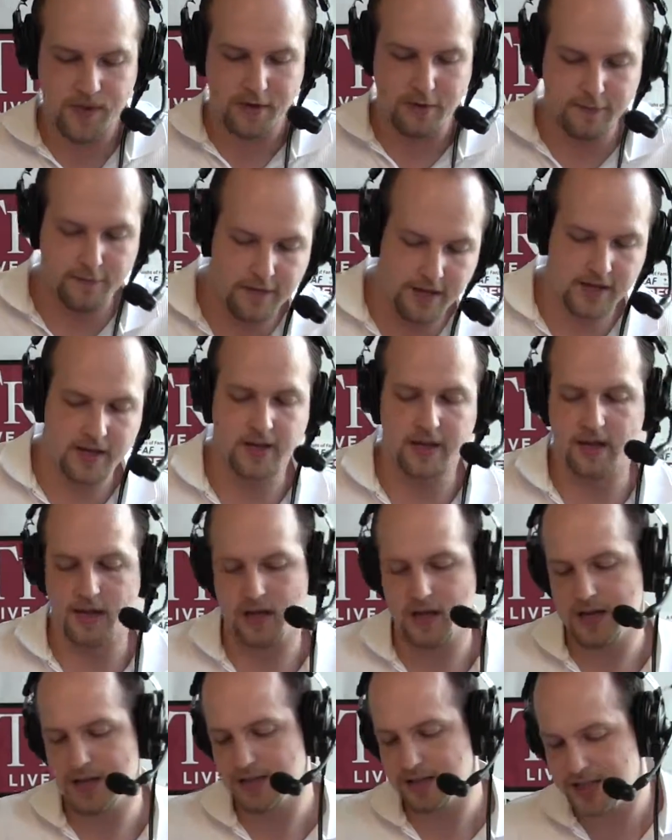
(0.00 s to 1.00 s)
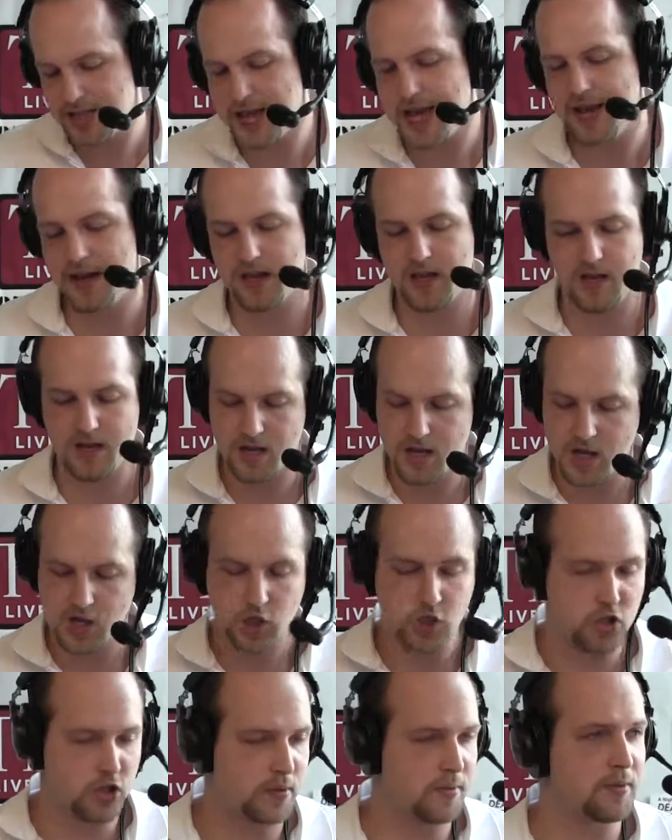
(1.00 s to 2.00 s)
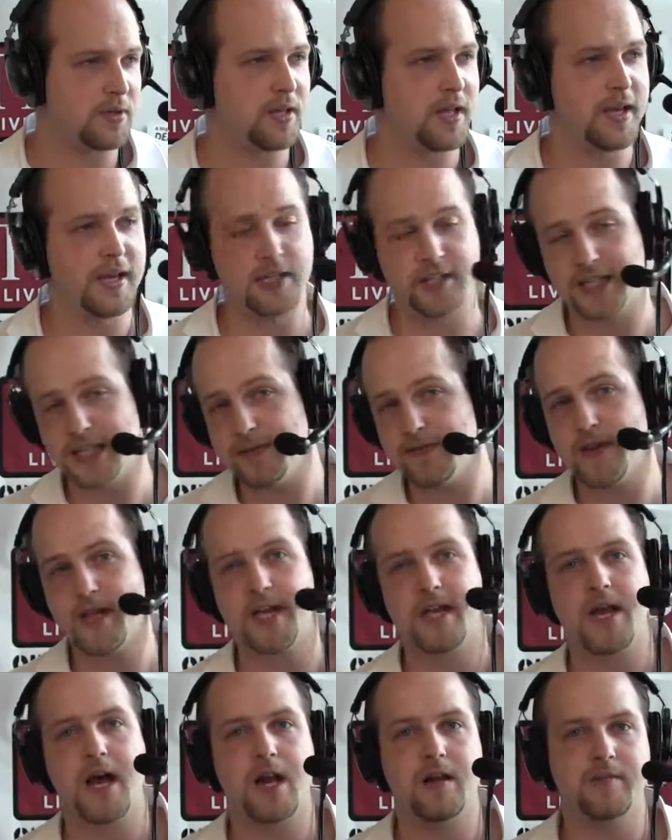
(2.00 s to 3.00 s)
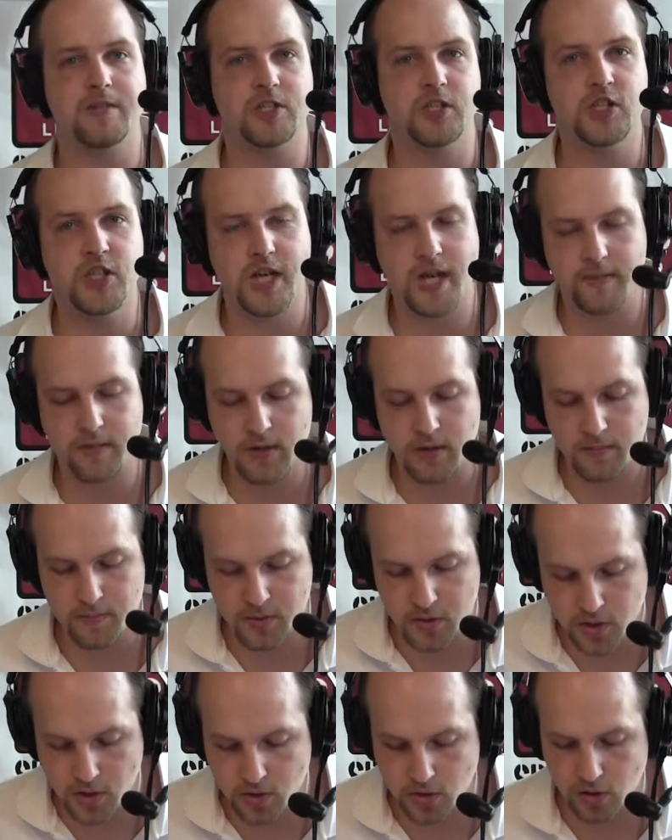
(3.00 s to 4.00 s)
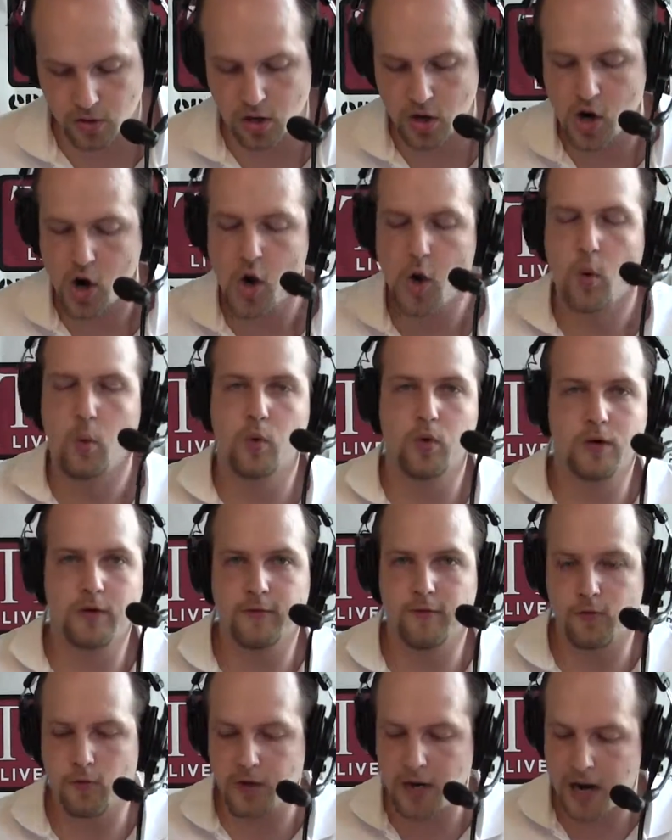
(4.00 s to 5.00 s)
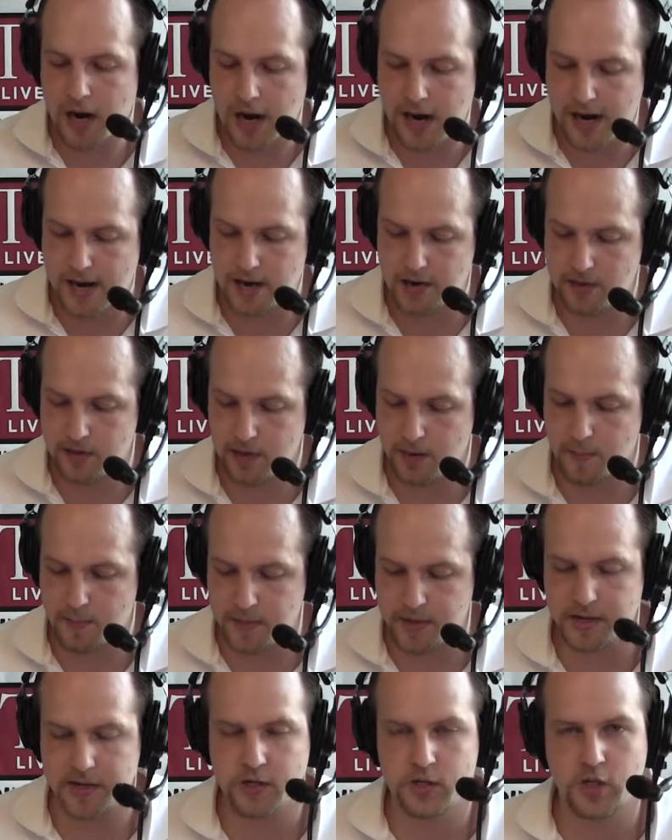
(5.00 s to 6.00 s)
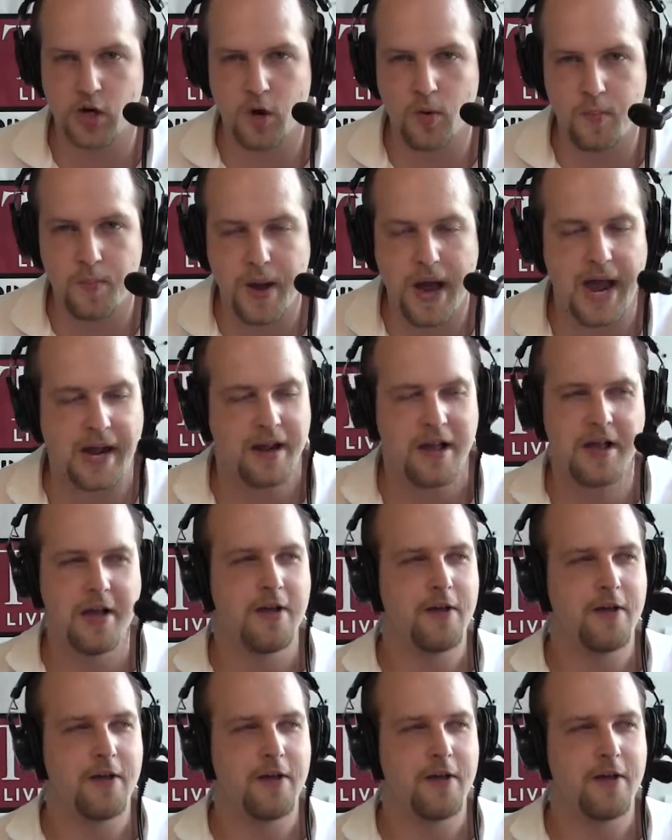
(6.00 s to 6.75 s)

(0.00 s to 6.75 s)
Vicky, Teddy, Triple H, even the anonymous GM computer would have rehired Big Show back.